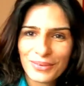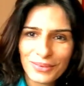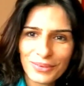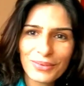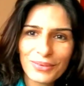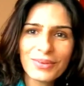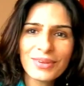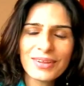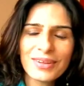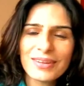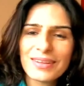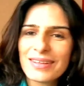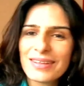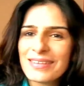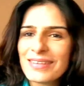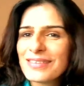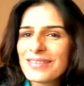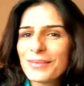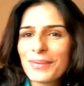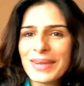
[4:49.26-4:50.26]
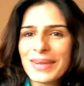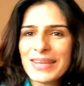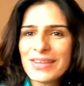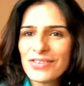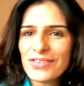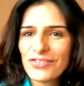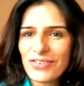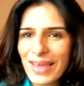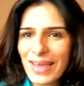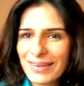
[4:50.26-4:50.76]
you know, it's, it's very
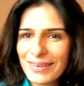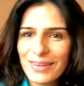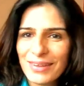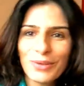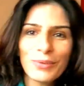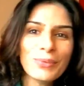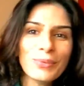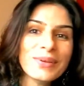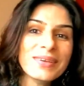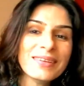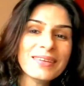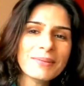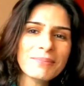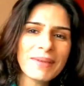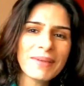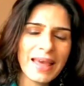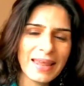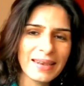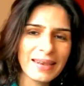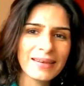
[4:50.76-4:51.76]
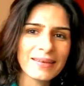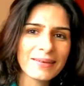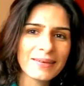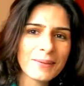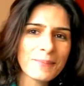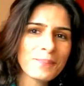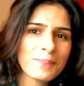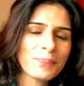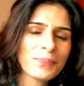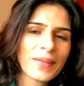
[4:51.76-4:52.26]
chatty, witty planet.
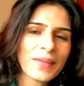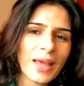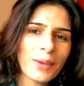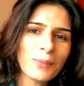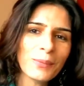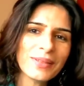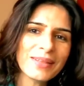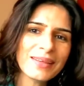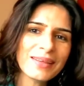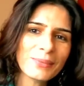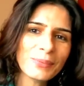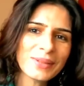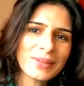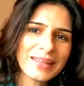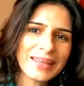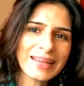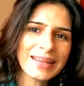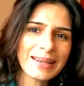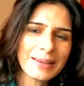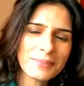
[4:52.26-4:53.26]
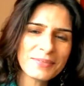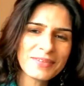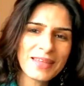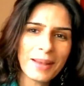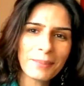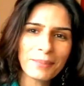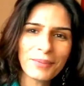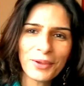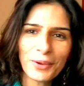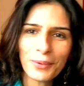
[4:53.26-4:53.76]
And when the, with the eclipse
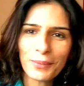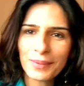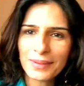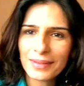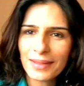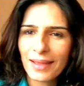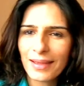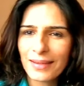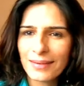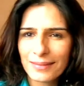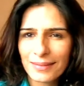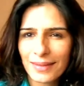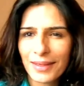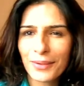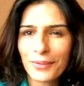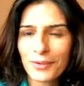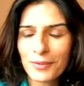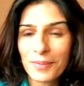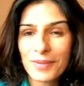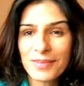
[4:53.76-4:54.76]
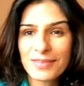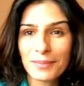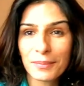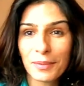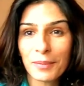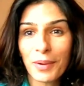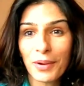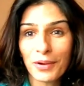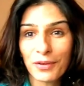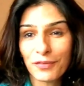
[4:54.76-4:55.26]
happening over there, there could be
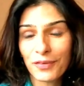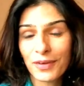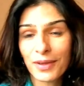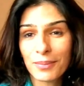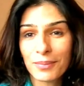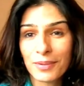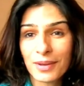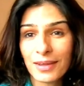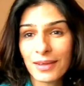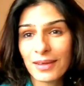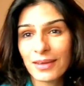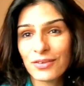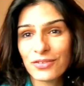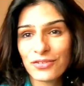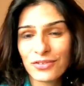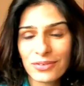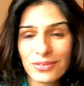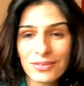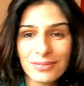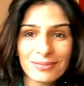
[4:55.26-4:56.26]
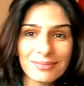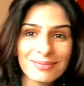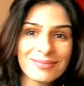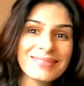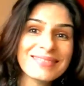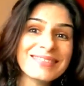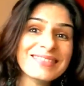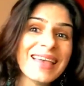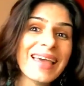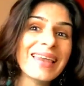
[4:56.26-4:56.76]
some amount of a communication
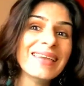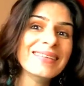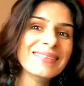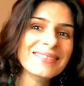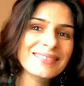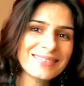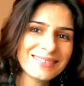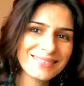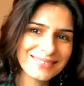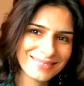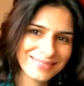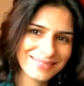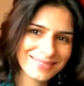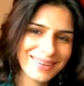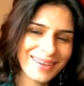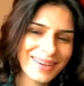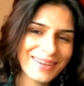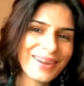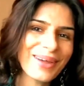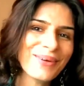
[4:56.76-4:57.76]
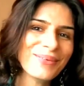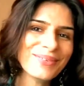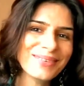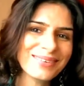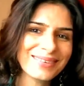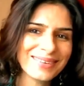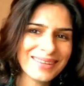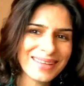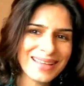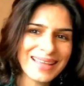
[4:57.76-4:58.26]
challenge
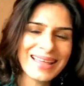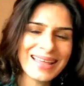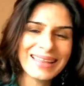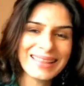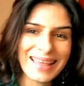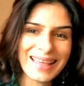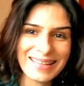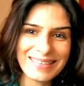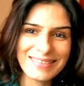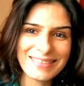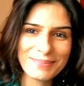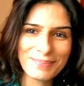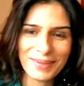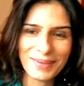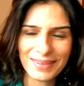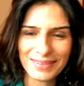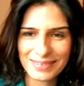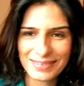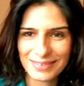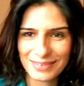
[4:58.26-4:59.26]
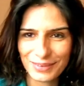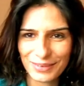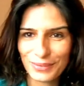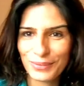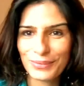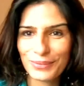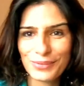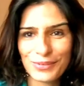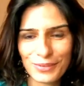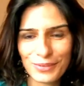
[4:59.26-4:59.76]
around that space, you
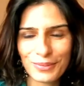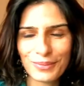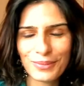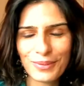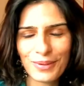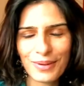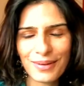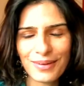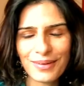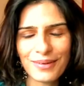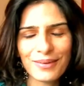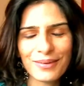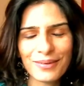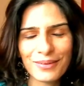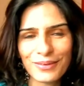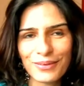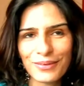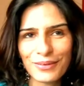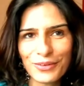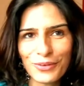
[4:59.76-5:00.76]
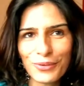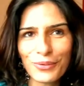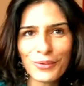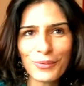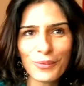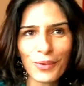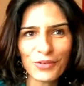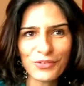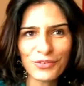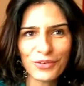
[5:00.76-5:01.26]
know. So uh, you
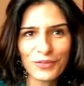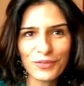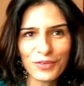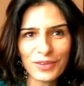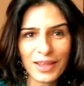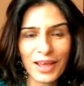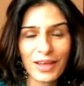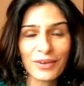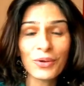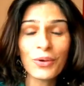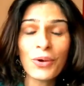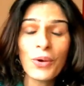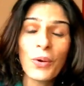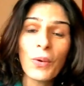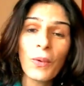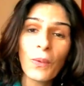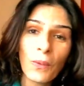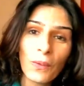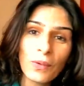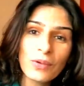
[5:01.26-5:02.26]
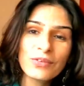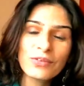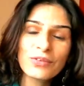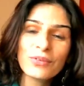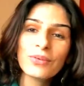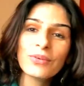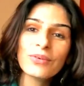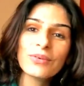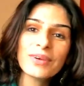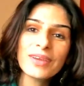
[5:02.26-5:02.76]
could watch out for that.
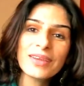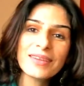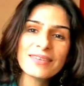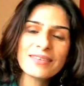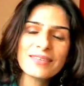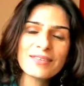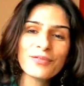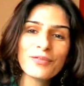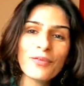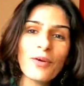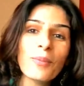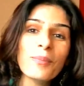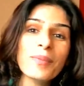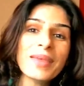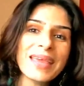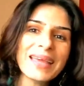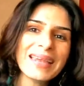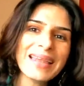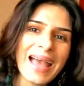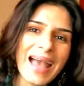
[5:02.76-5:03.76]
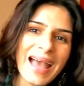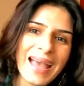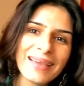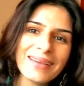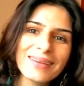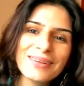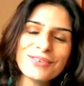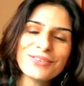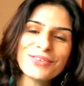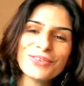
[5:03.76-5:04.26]
Also, it is forming an
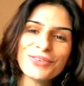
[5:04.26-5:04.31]
angle